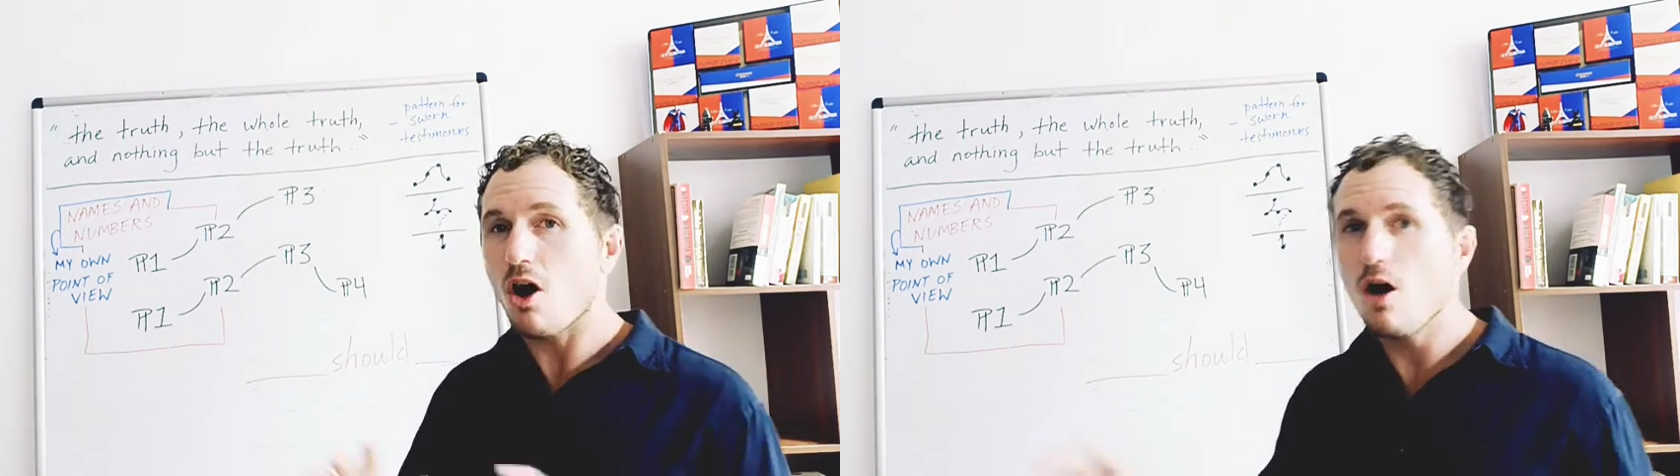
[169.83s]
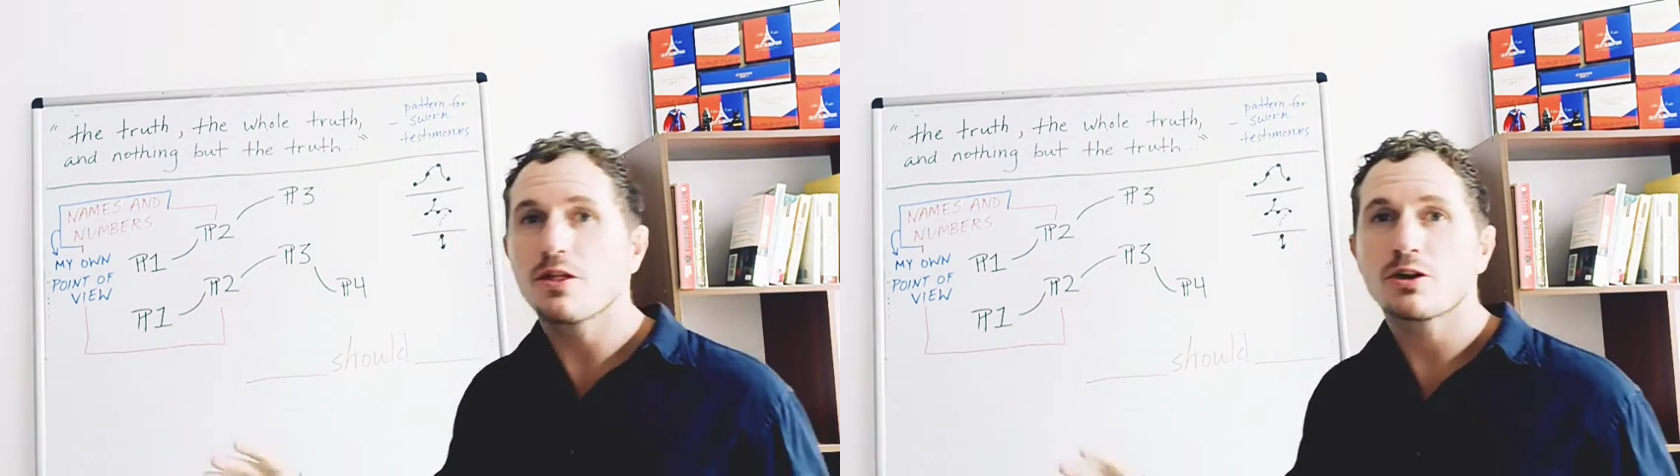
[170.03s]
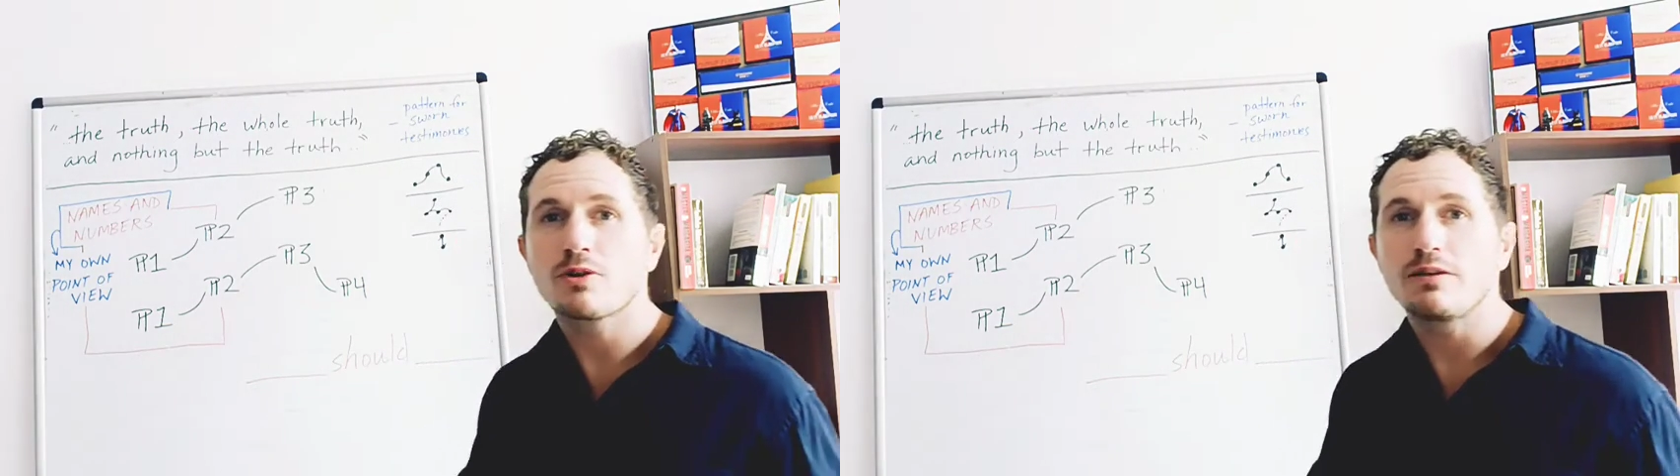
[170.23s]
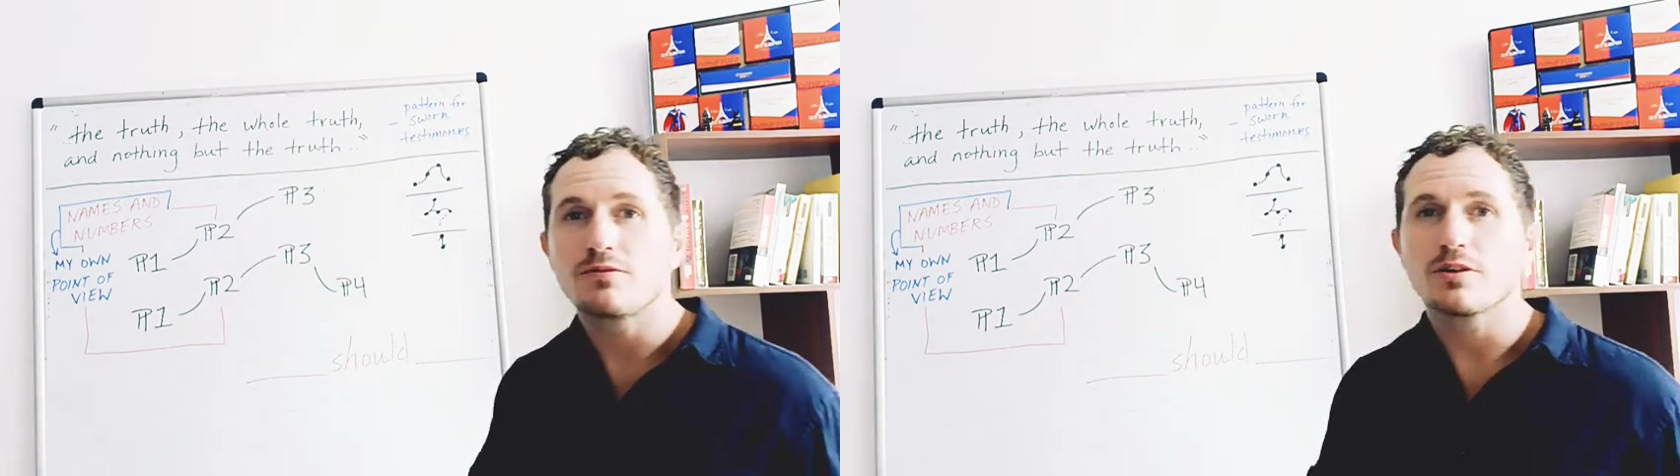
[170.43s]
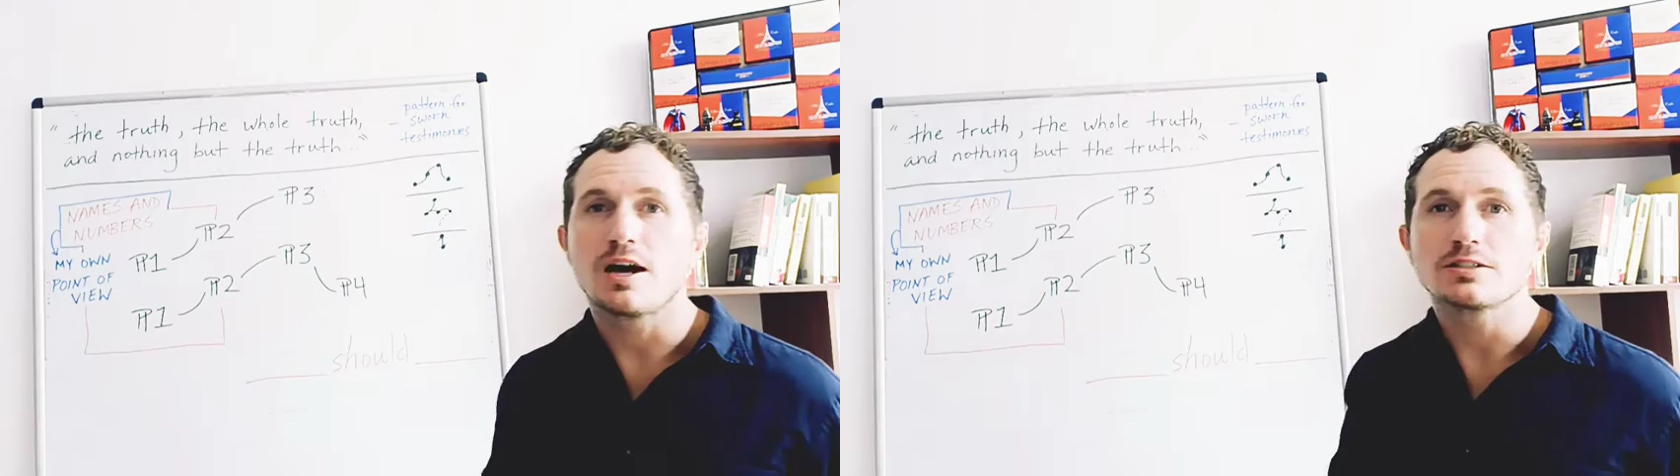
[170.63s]
all the great
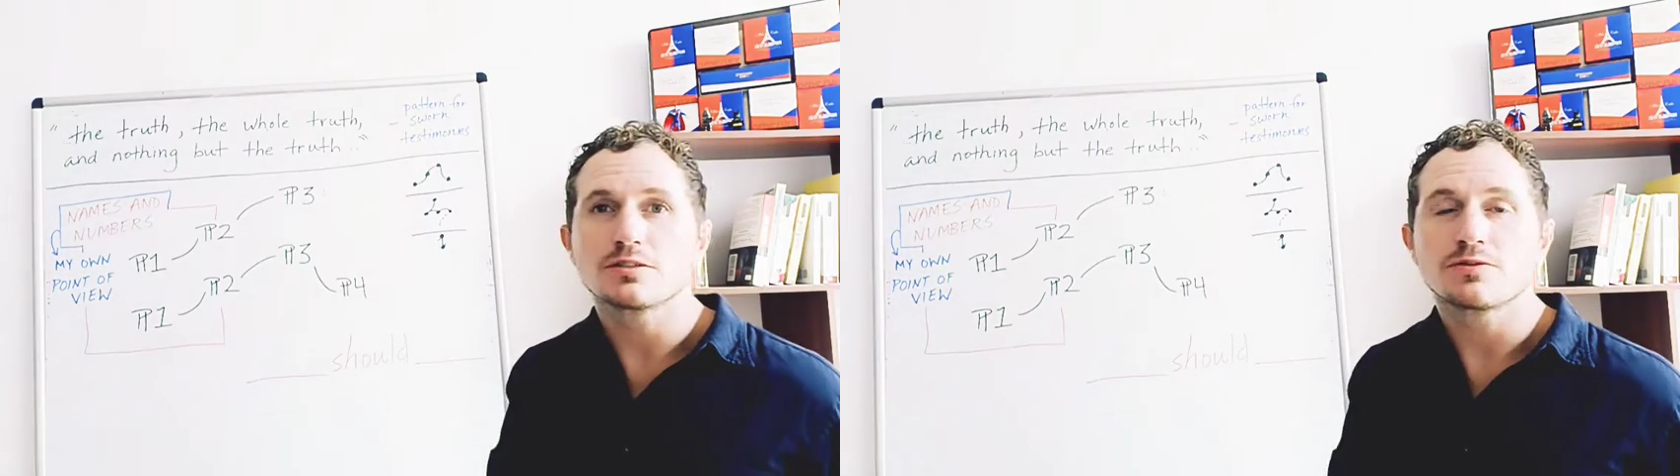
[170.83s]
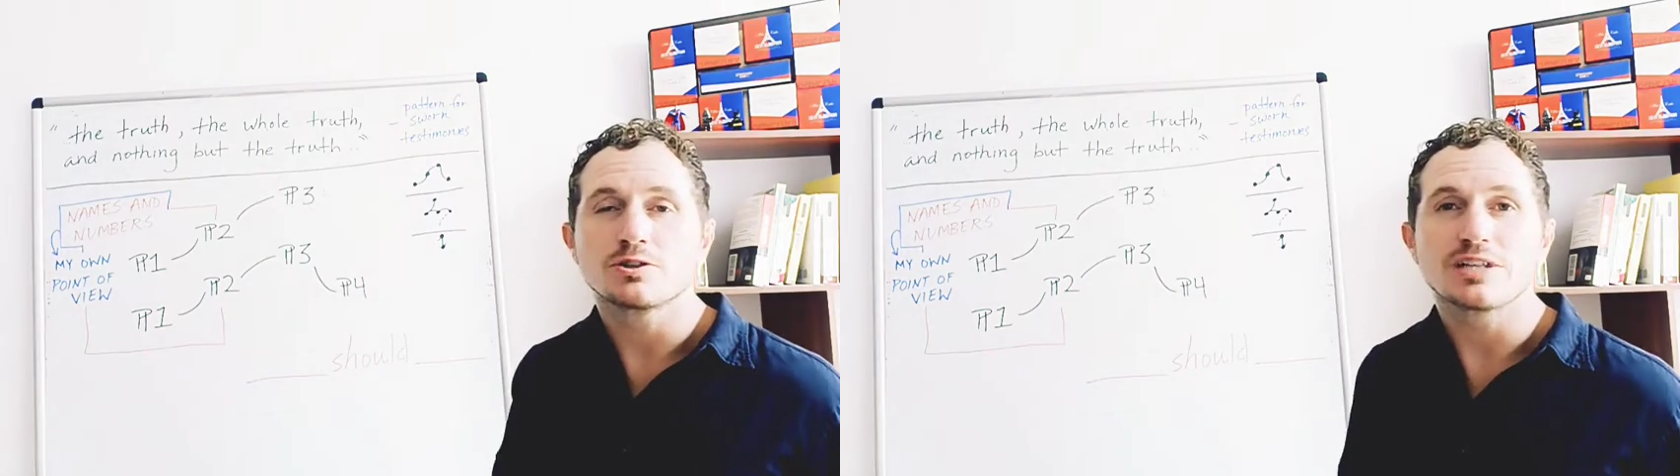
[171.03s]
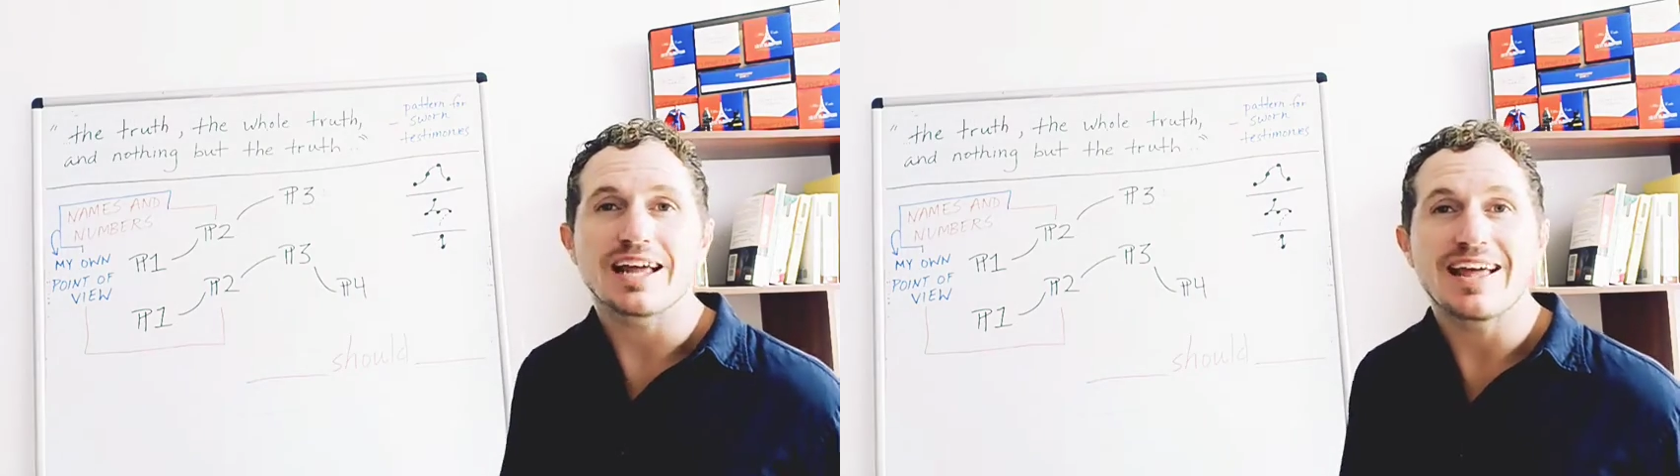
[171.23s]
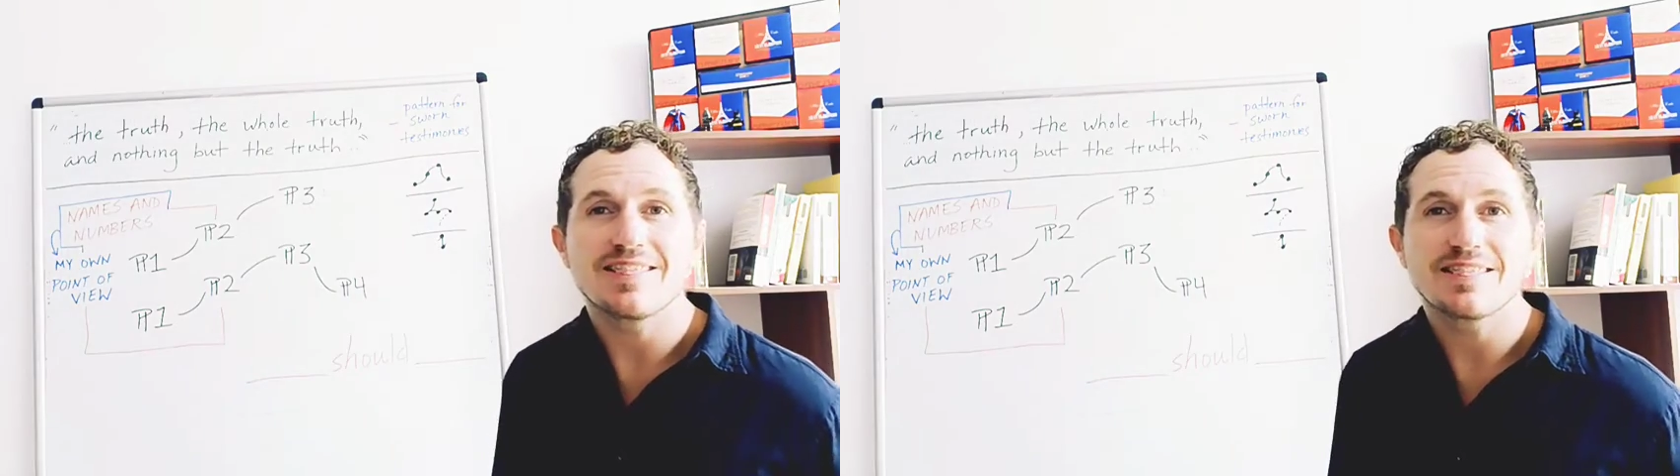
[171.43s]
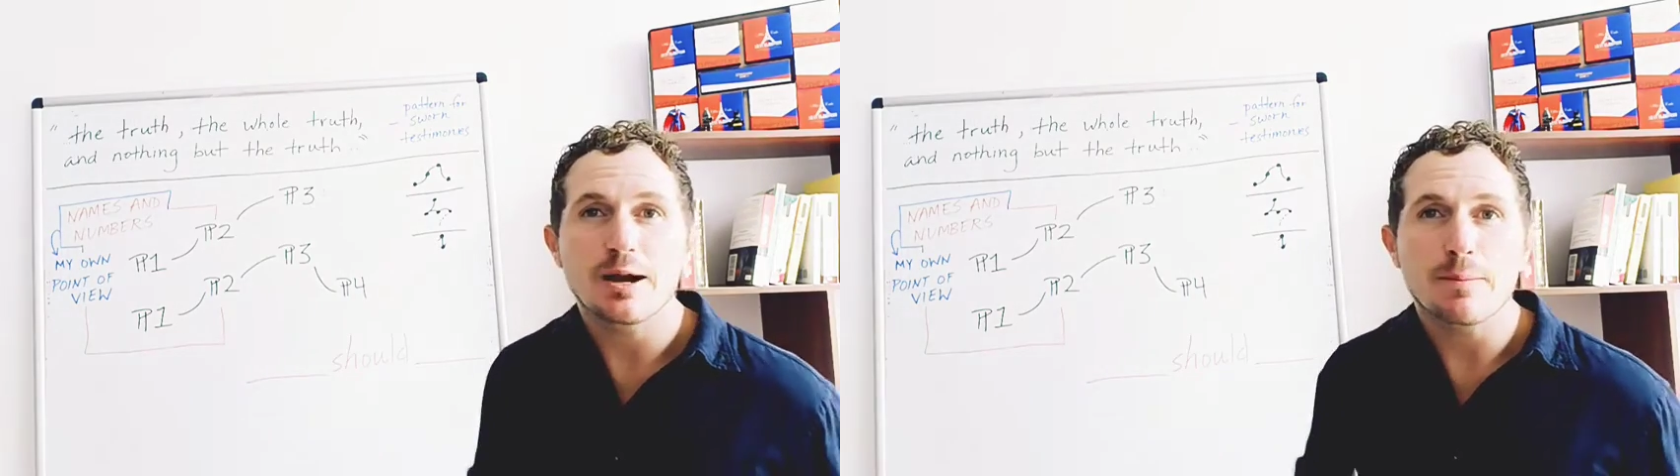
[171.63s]
philosophers
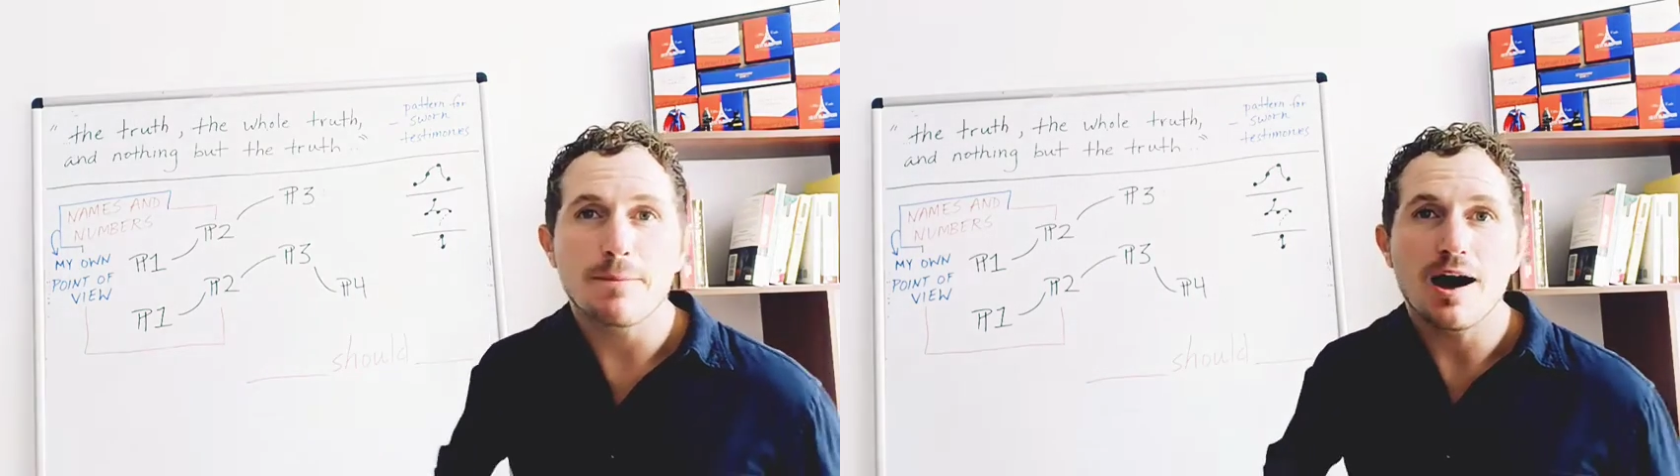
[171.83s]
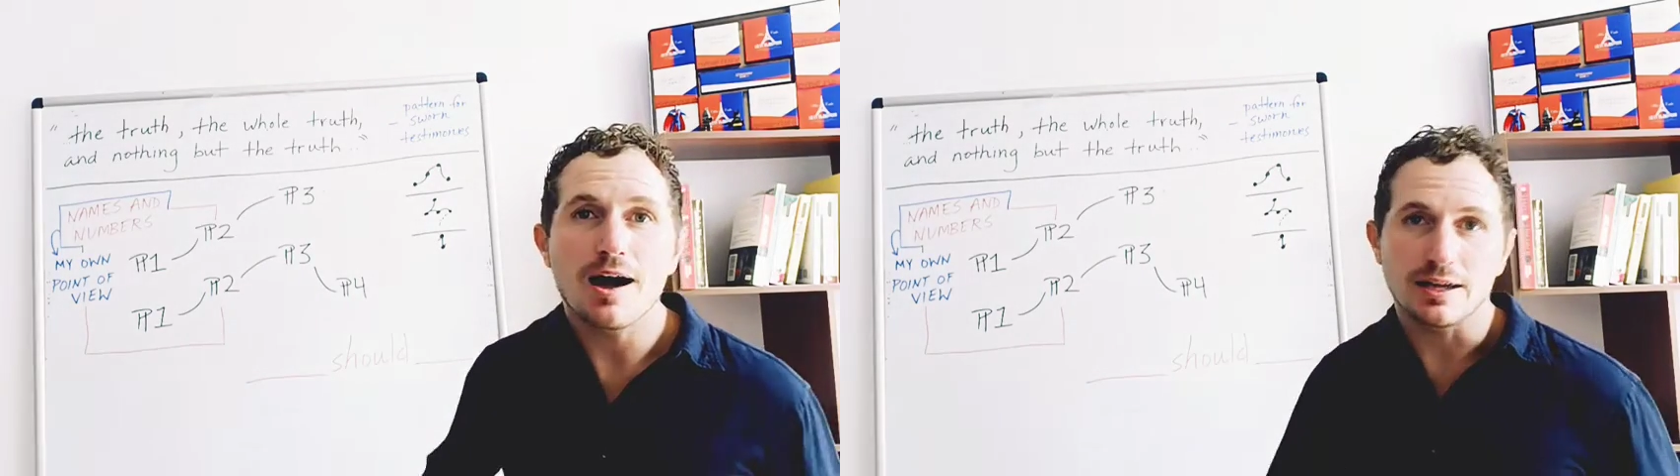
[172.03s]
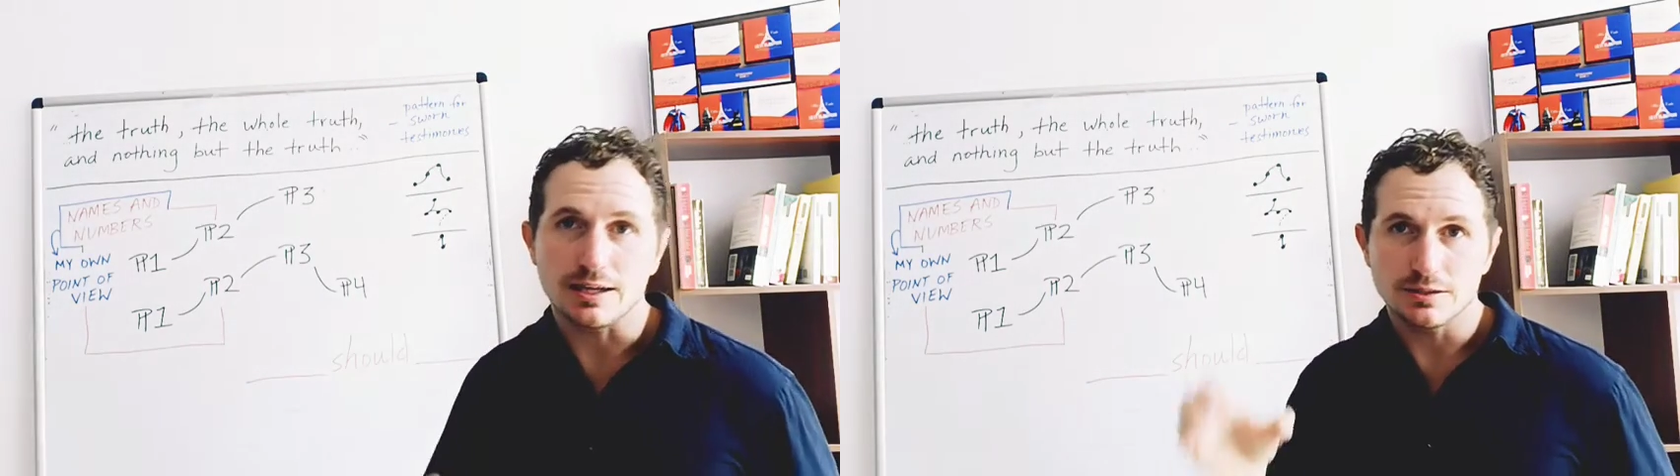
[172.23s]
in their pocket.